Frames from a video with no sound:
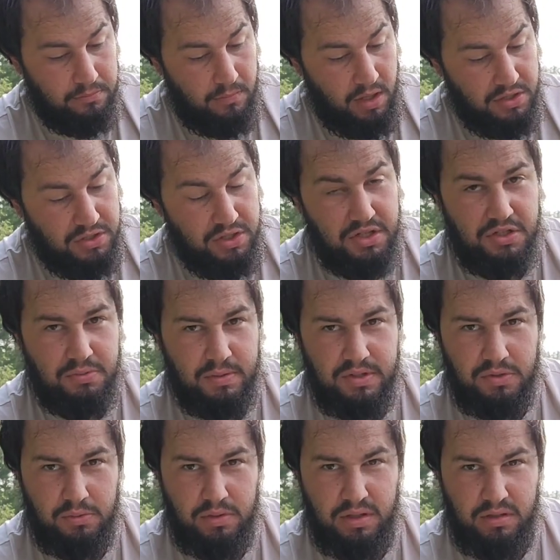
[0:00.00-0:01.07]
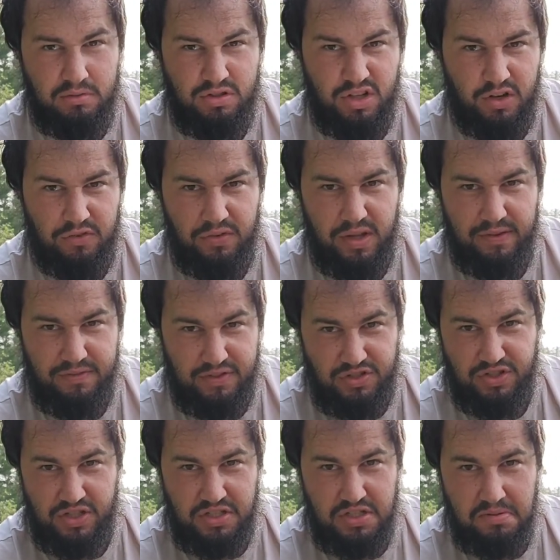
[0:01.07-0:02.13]
So this one's only shelf life is
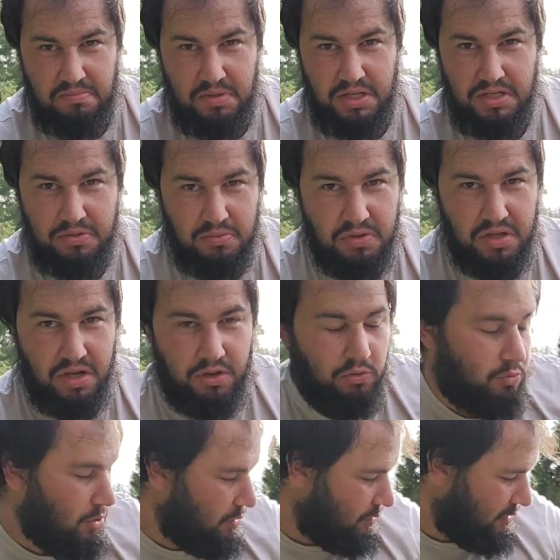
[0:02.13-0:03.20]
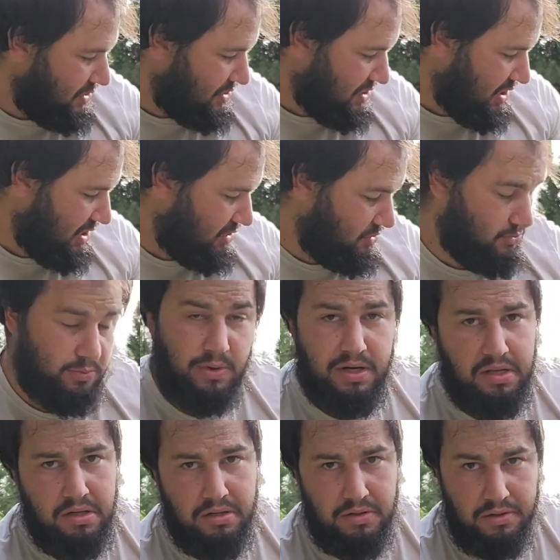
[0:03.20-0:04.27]
60 months, where the other one was like 20
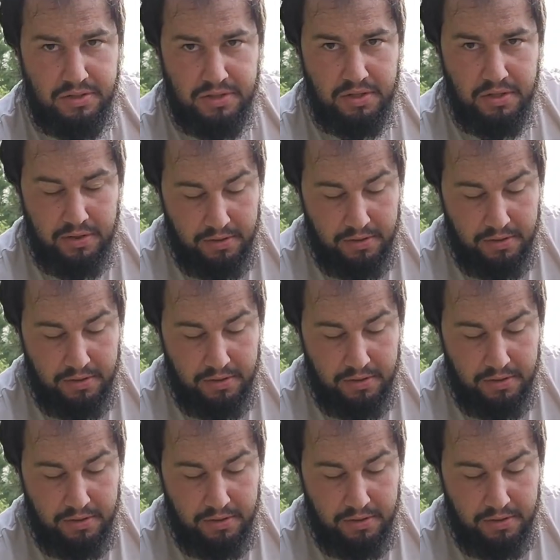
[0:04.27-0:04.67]
years.